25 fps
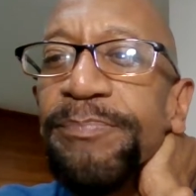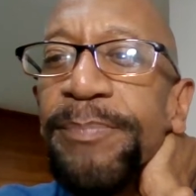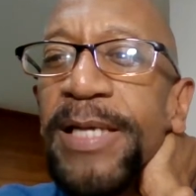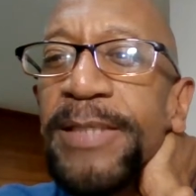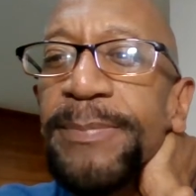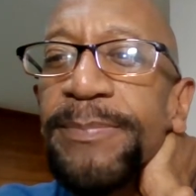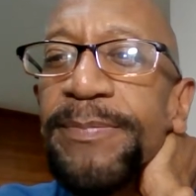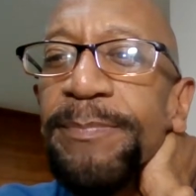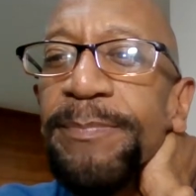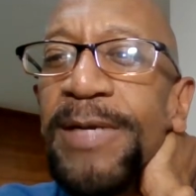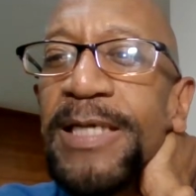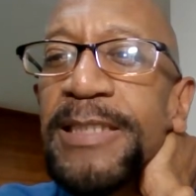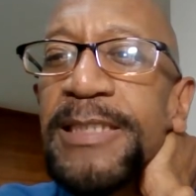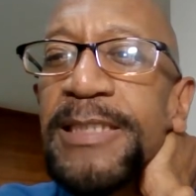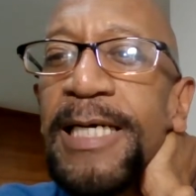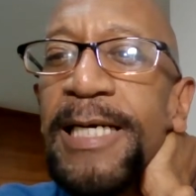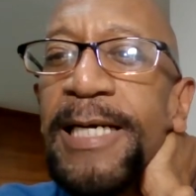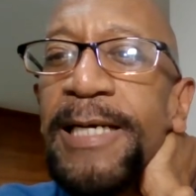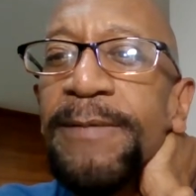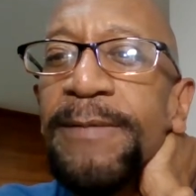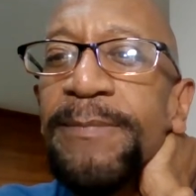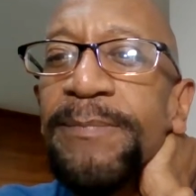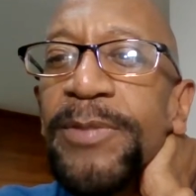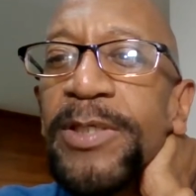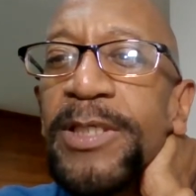Pick my
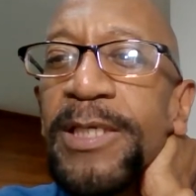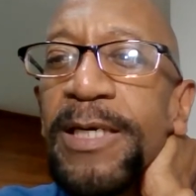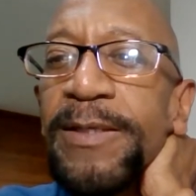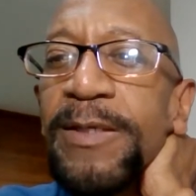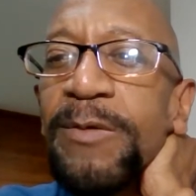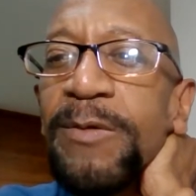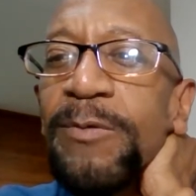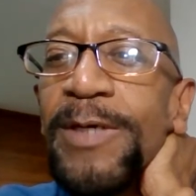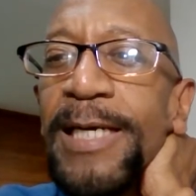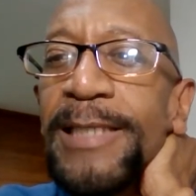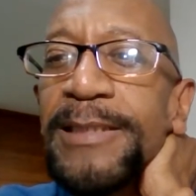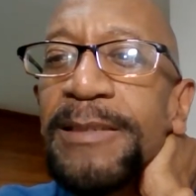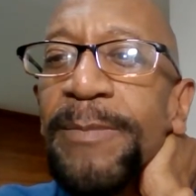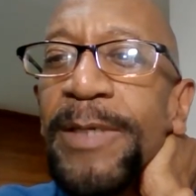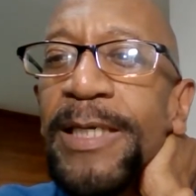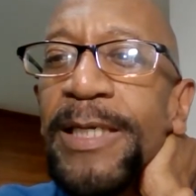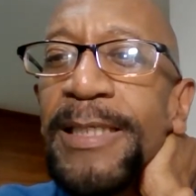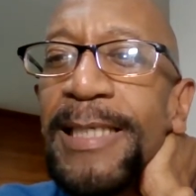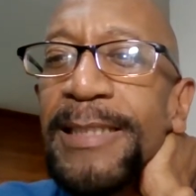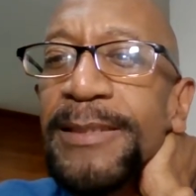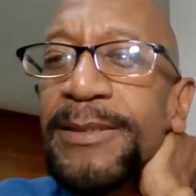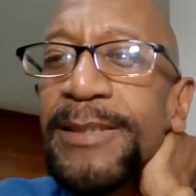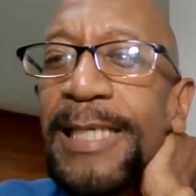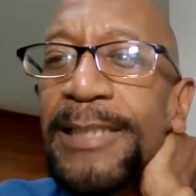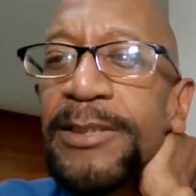time. But otherwise, I mean,
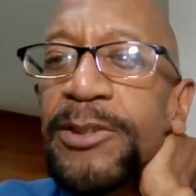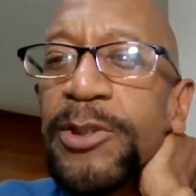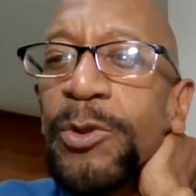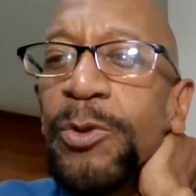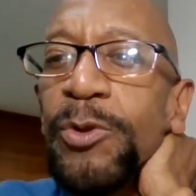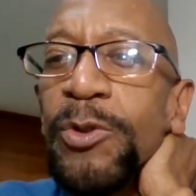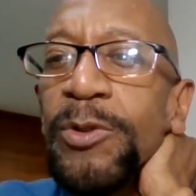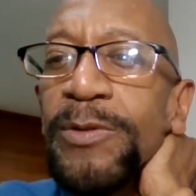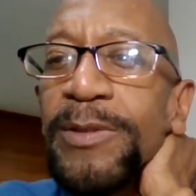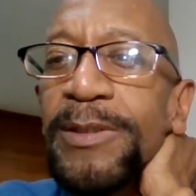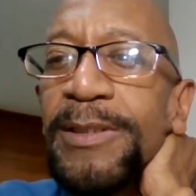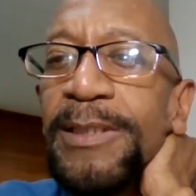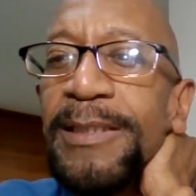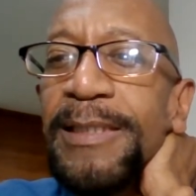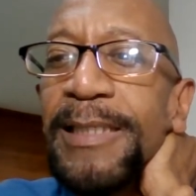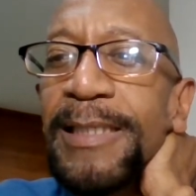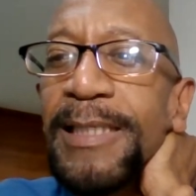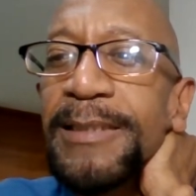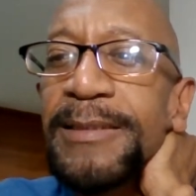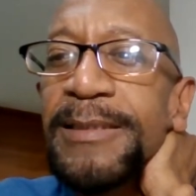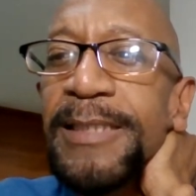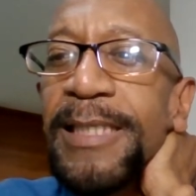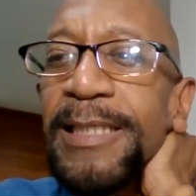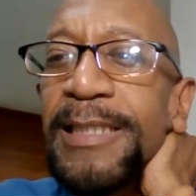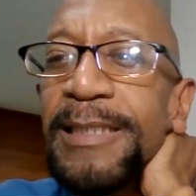that's cool. Like
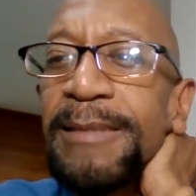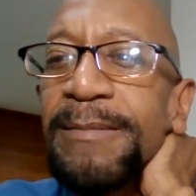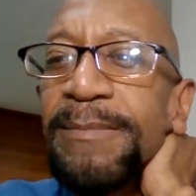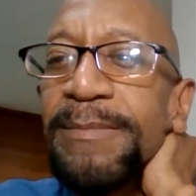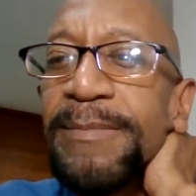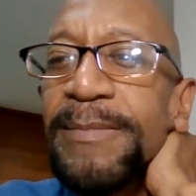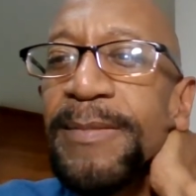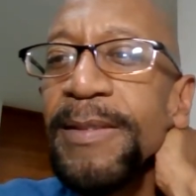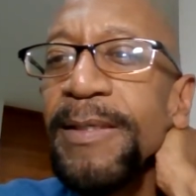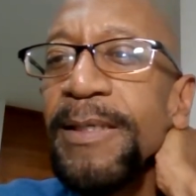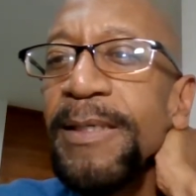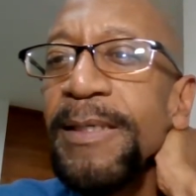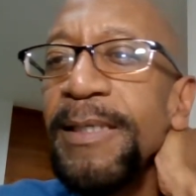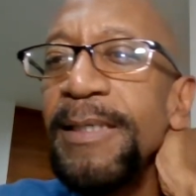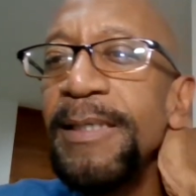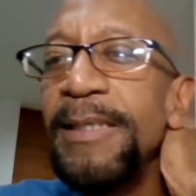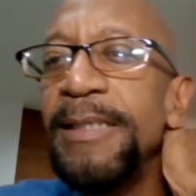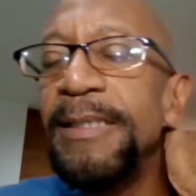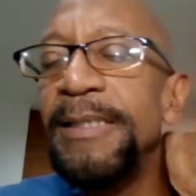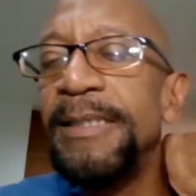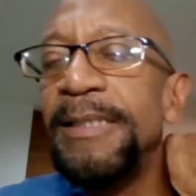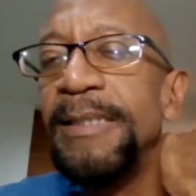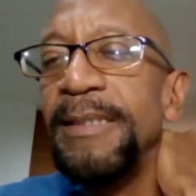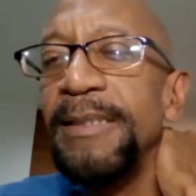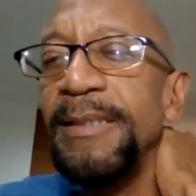I said,
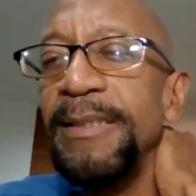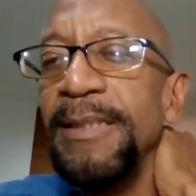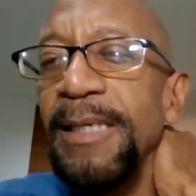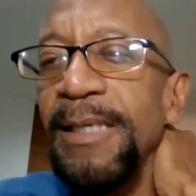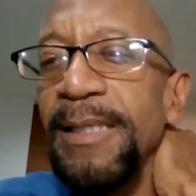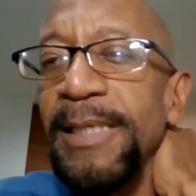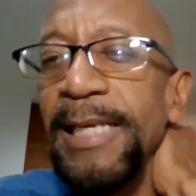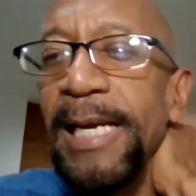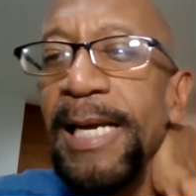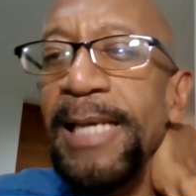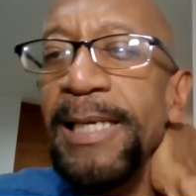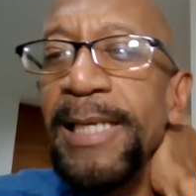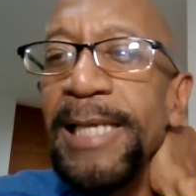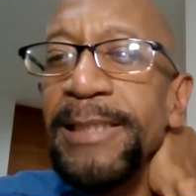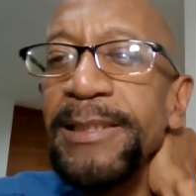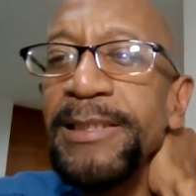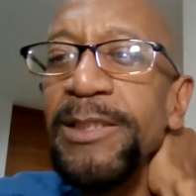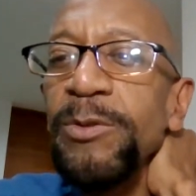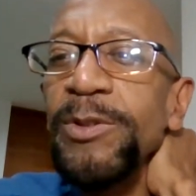I like